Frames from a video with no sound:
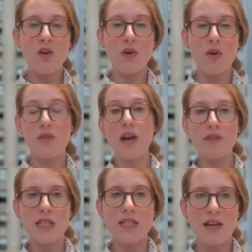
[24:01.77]
or the
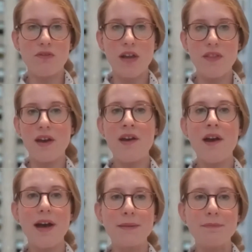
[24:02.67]
governance side rather,
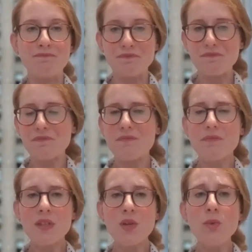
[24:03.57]

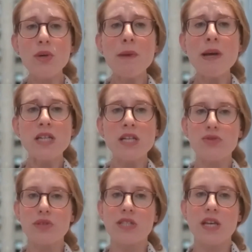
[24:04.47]
Wilmar's an
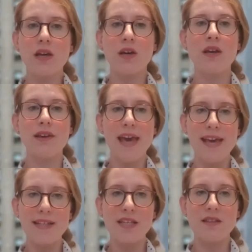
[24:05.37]
interesting
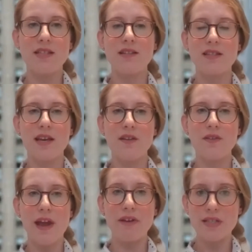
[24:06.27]
case in the sense
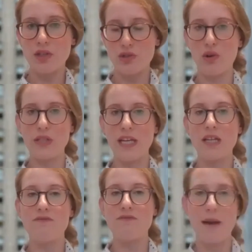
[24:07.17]
that there is a
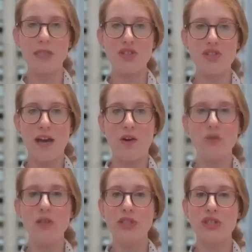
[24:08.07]
controlling family shareholder,